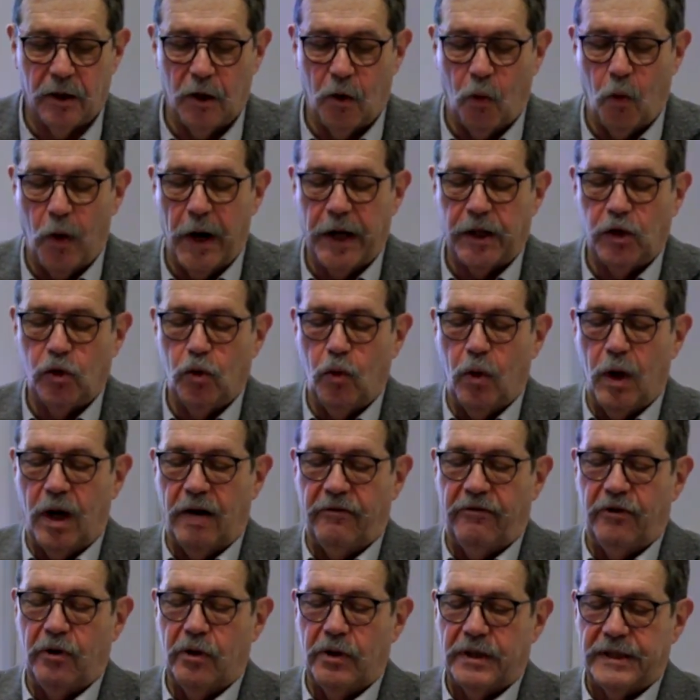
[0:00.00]
when you
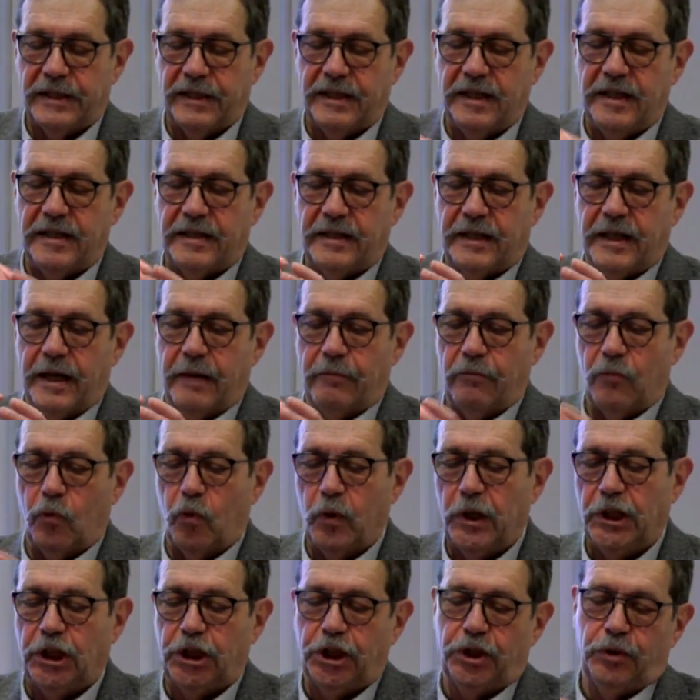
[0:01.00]
have a system
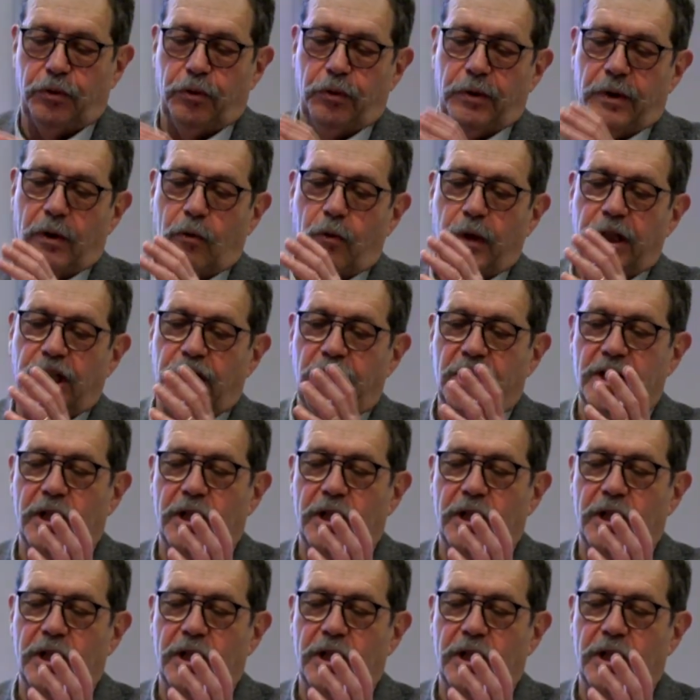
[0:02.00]
which